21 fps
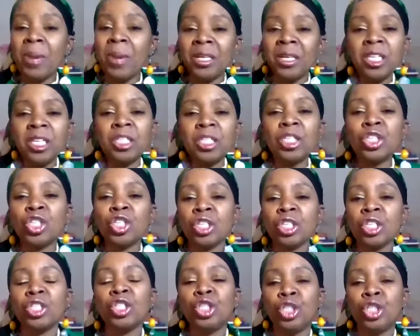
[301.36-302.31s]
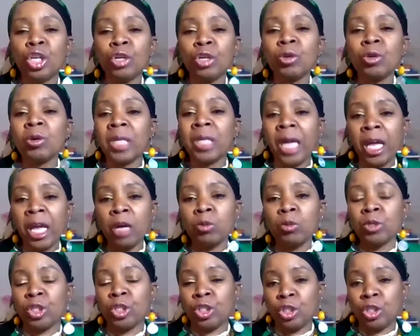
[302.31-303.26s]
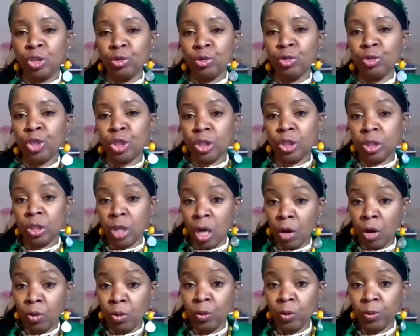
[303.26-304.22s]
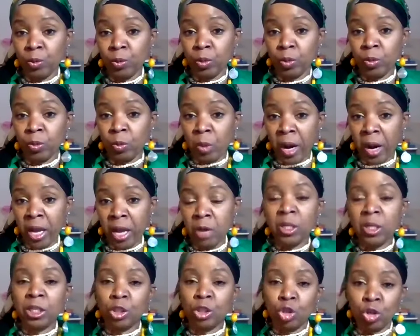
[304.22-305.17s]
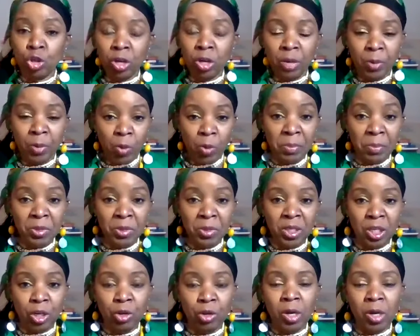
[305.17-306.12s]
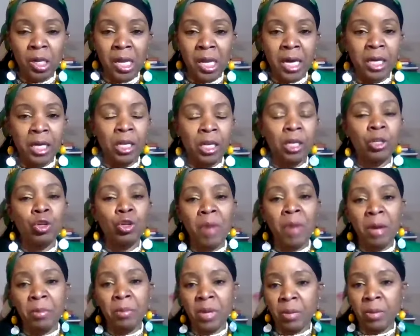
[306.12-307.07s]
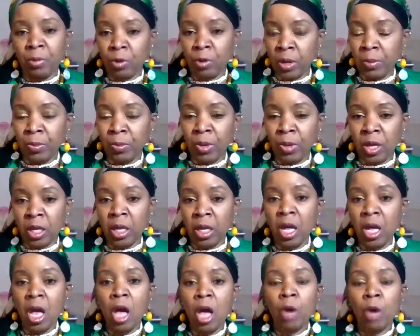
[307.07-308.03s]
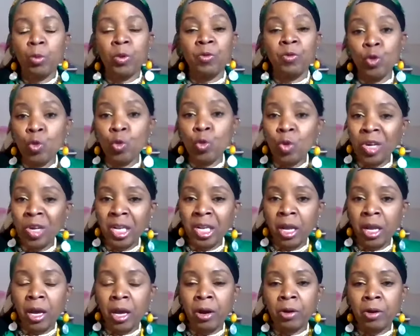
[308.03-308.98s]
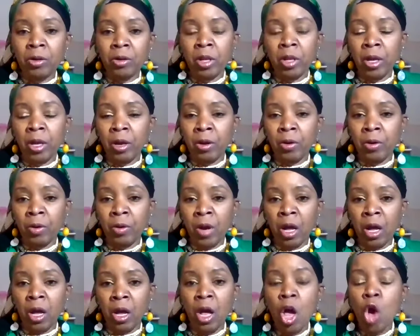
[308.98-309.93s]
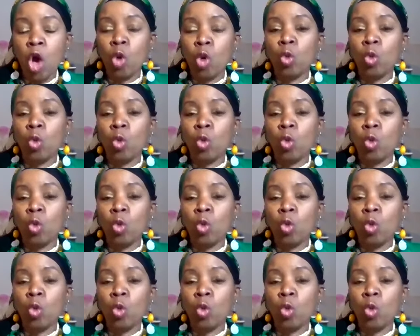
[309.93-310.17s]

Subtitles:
but this is just general language that you should know. right? Because you're going to be representing your client. You might be reviewing their